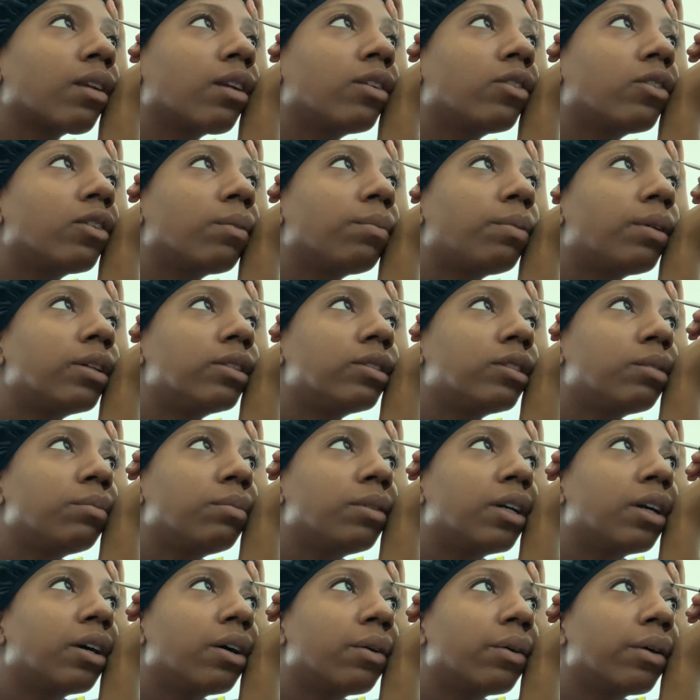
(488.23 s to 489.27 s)
Supposed to be
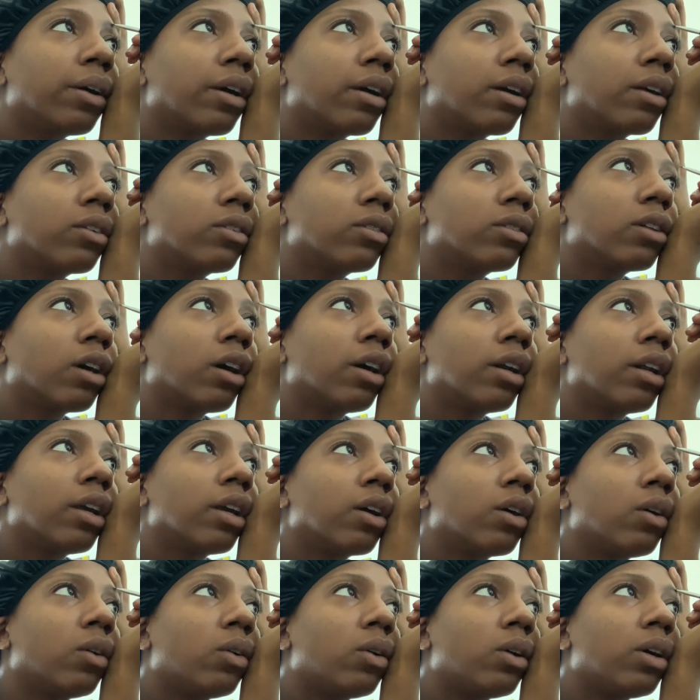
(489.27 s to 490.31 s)
going starting
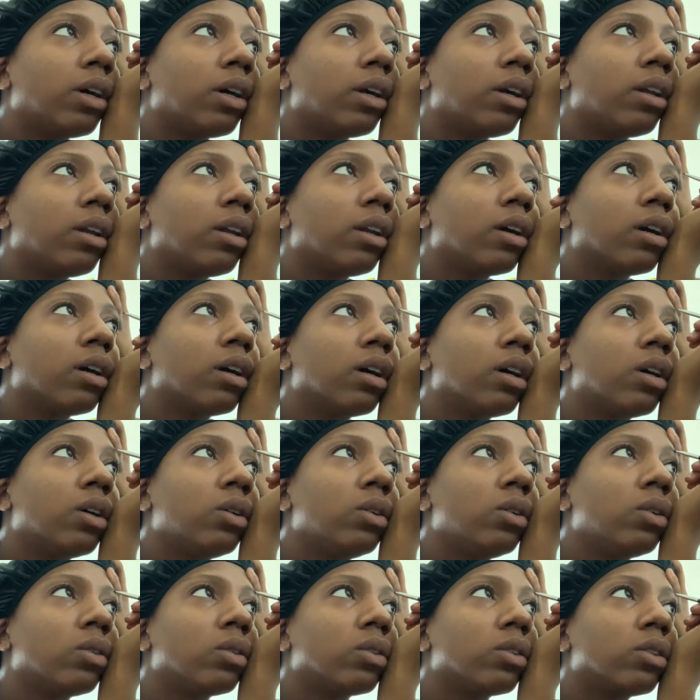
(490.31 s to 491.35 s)
on,
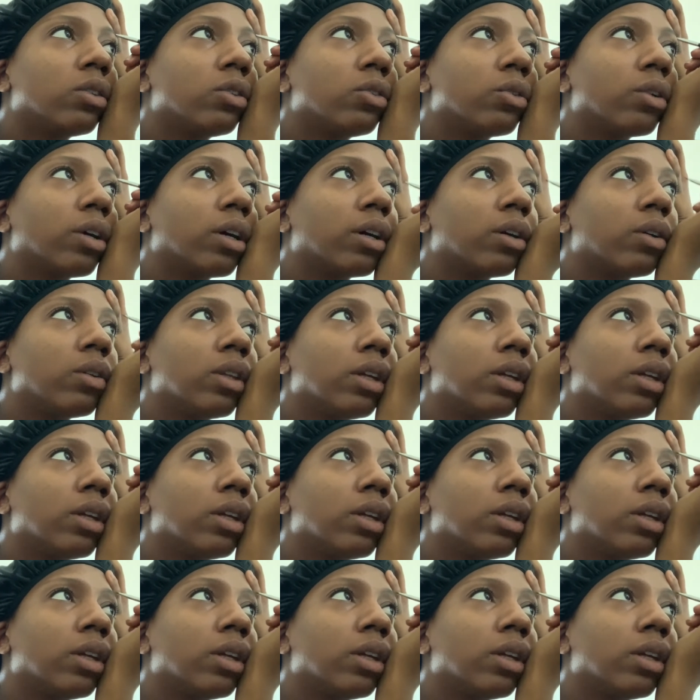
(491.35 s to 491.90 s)
ooh, the struggle.